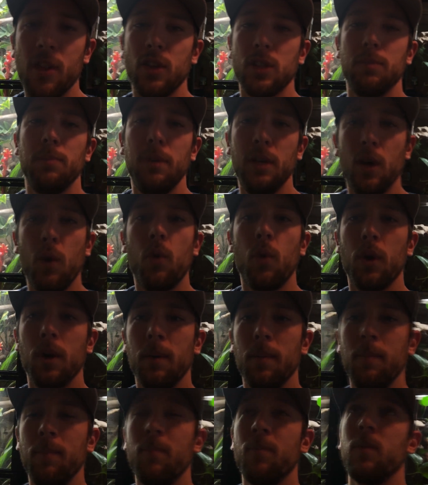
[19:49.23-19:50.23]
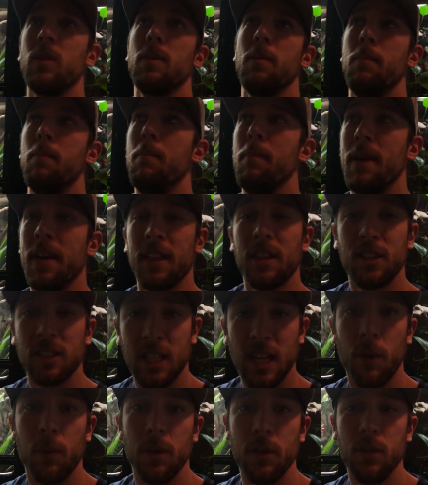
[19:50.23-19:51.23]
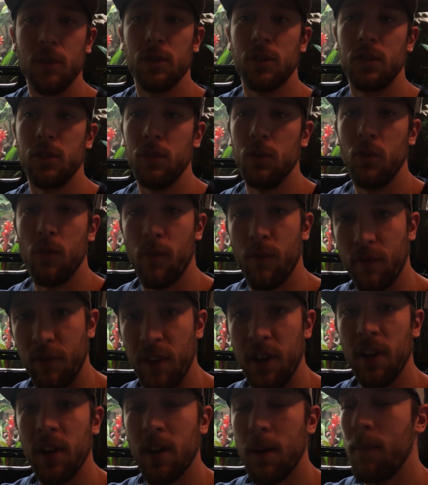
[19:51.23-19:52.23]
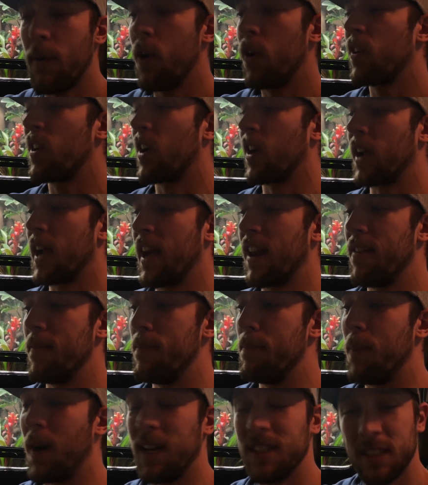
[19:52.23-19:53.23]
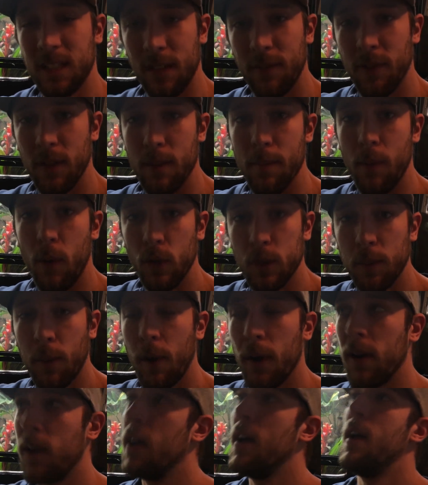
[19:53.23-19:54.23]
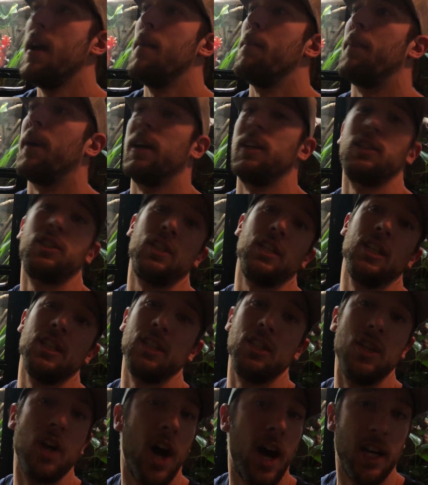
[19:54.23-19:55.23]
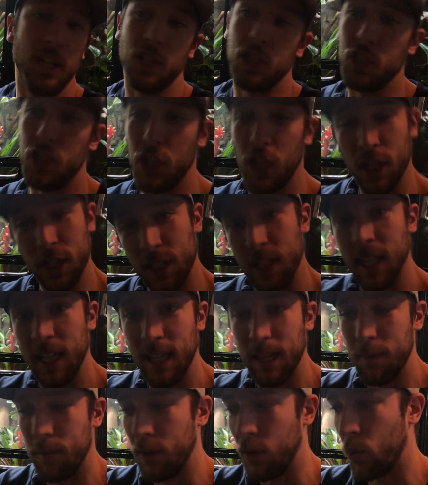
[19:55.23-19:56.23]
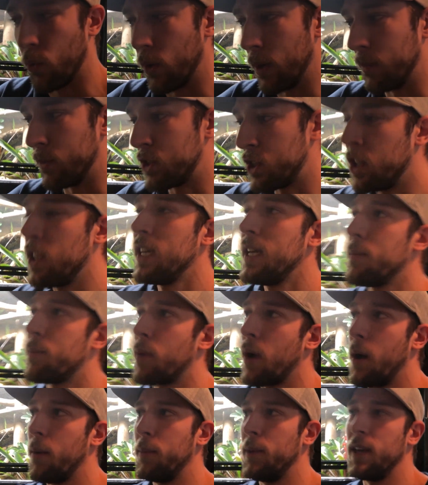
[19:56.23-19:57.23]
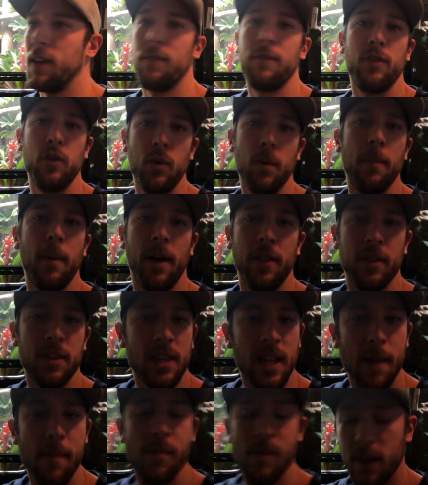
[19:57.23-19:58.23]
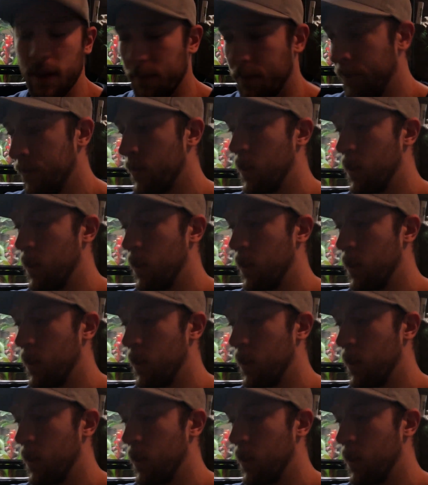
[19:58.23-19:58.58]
those mealworm myths that we used to fear about are kind of busted for the most part, but she is not just eating mealworms. She'll eat probably a few a month type thing.